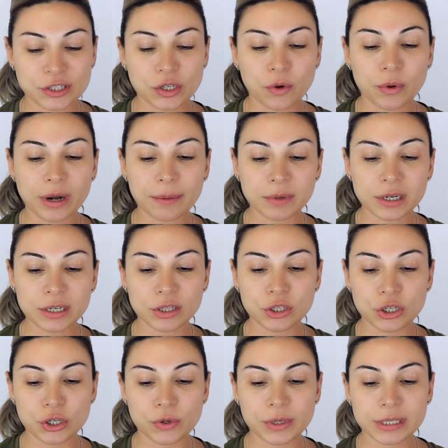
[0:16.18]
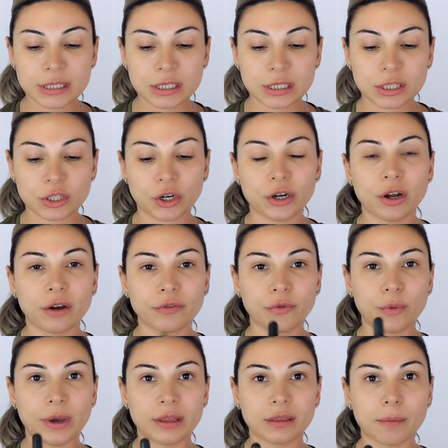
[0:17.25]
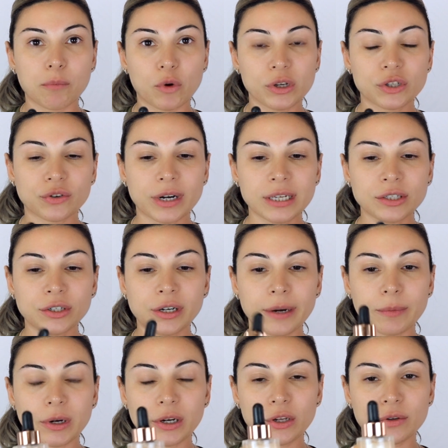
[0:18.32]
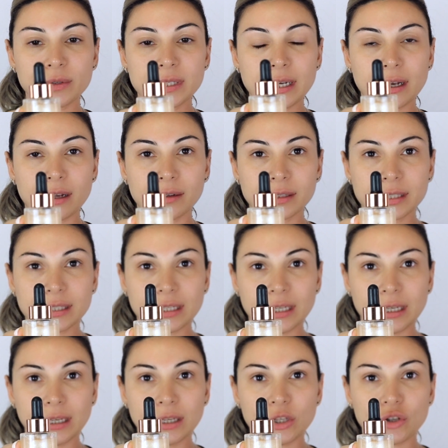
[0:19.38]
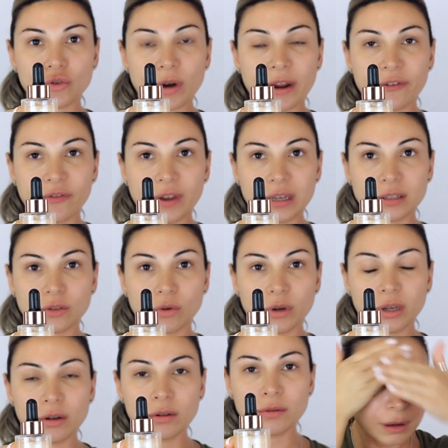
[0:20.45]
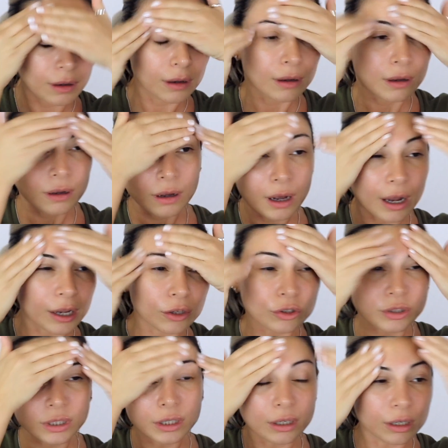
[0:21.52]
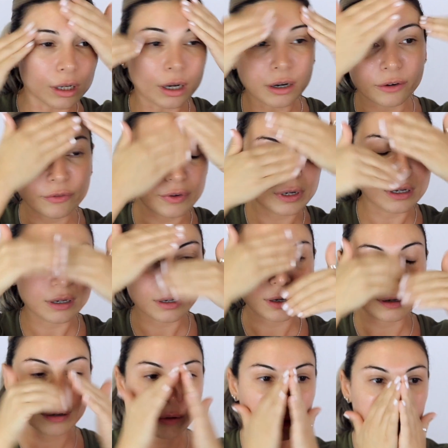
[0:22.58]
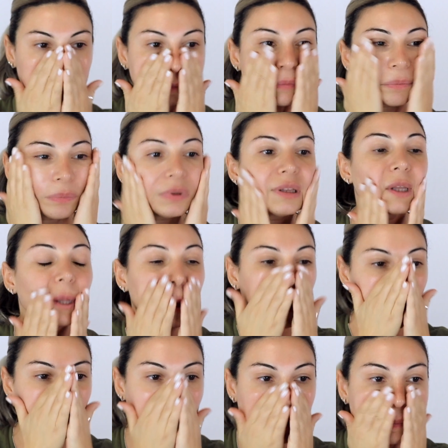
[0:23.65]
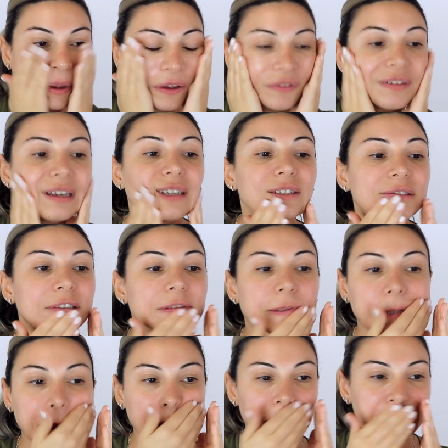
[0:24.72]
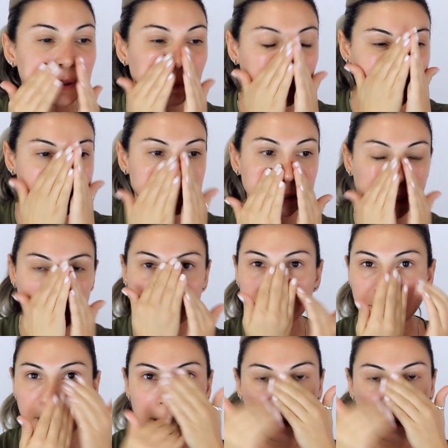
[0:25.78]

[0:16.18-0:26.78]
so what I'm gonna do is start off with moisturizer. I'm gonna use the Elcie Dry Face Oil. I usually love playing on my face just to get into my skin,